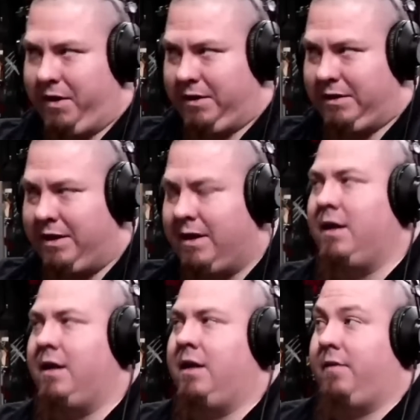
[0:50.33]
Yeah.
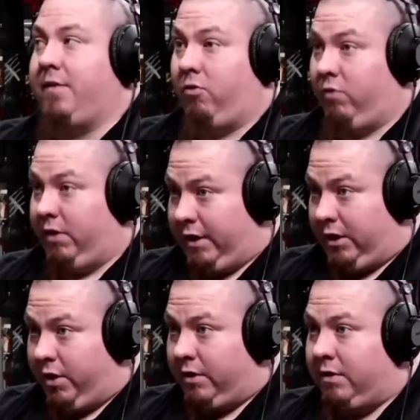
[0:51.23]
That are really
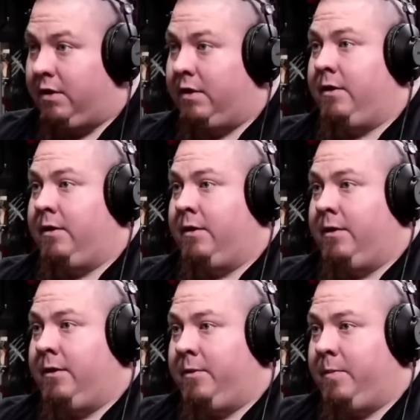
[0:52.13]
good. Well, let me
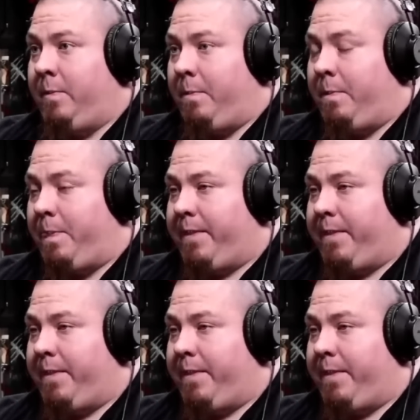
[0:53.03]
flip some of those and